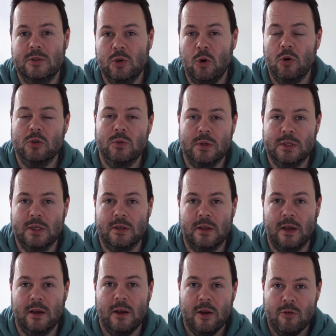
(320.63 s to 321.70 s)
talk to each
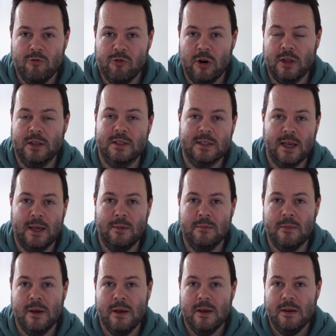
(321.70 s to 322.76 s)
other, running the same